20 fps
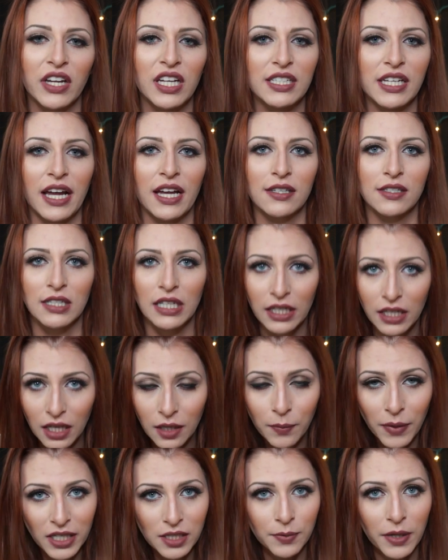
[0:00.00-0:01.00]
fantastic.
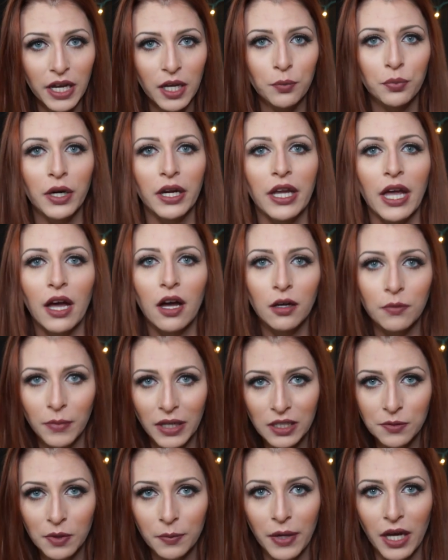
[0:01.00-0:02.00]
Makes my head break out,
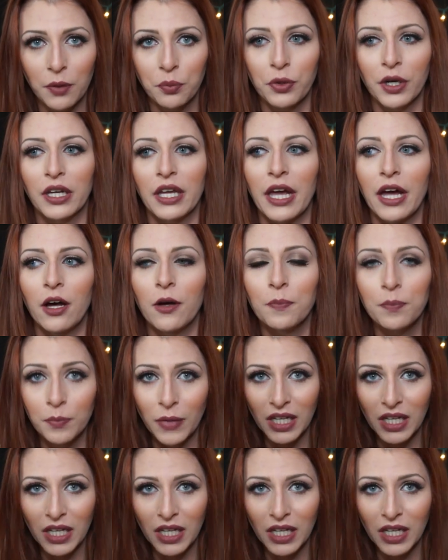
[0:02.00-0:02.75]
makes my back break out,